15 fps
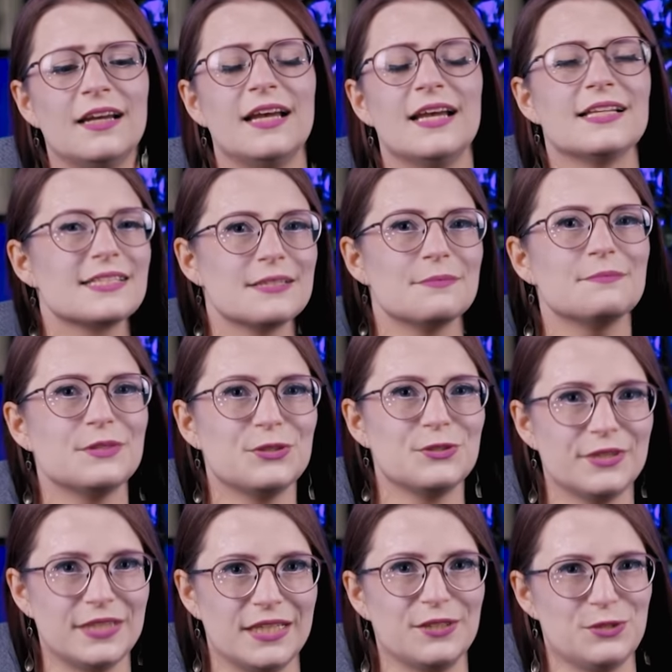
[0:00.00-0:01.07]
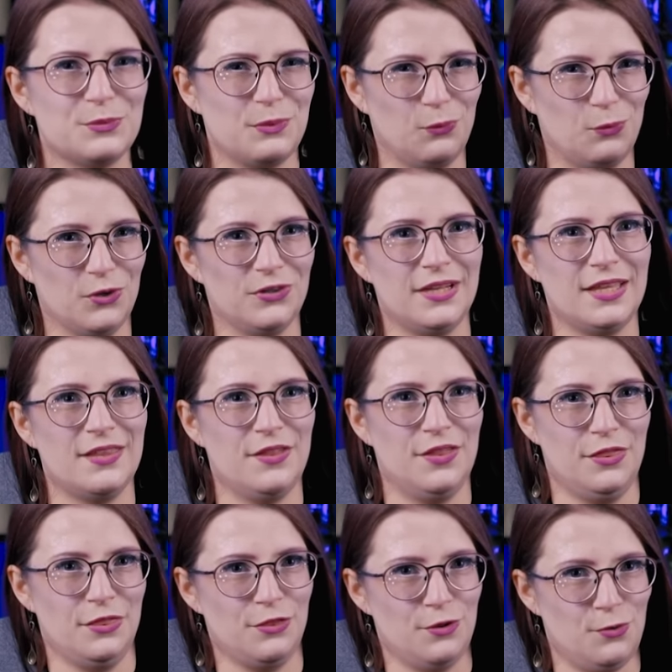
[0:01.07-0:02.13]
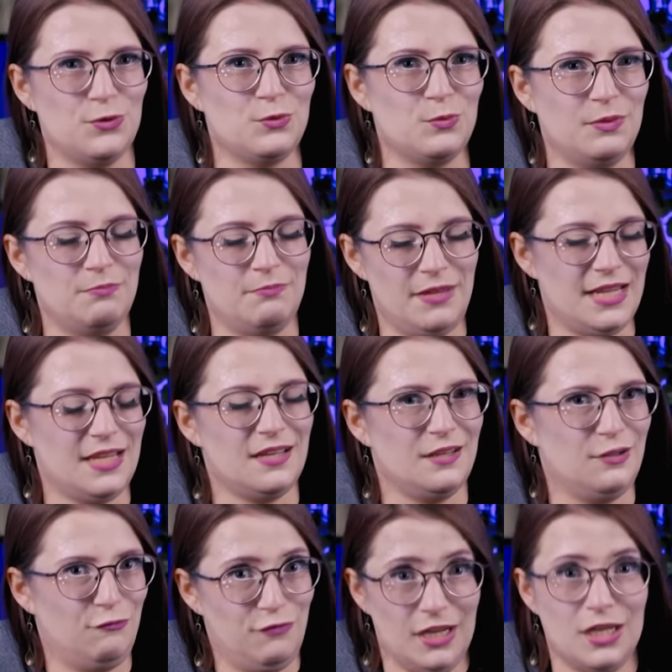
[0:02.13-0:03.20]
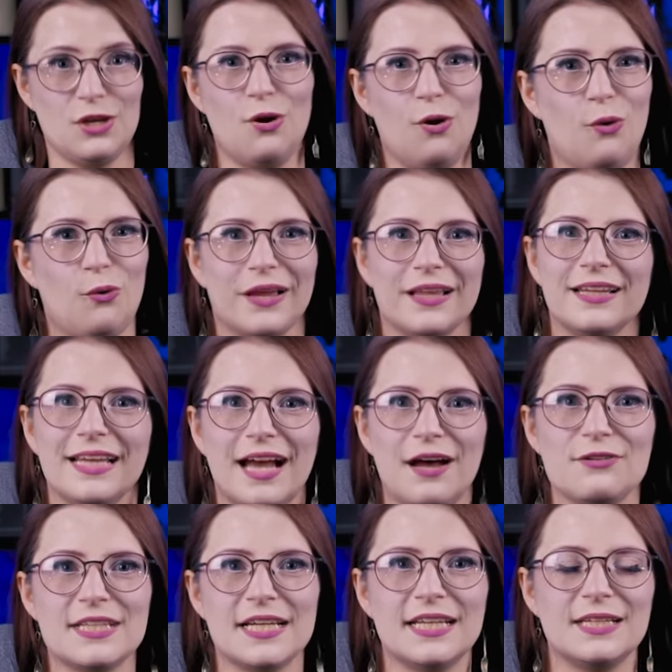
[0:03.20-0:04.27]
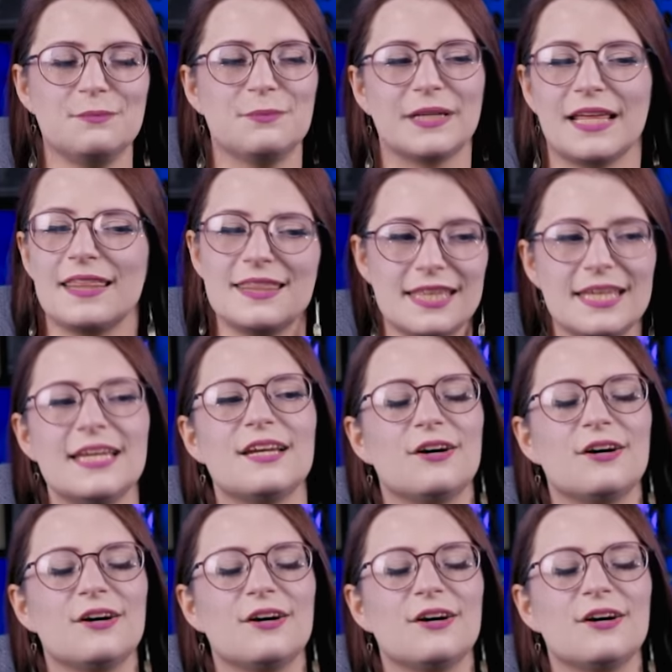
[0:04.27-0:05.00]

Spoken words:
And some creators would worry that those would make a video quickly outdated, but I think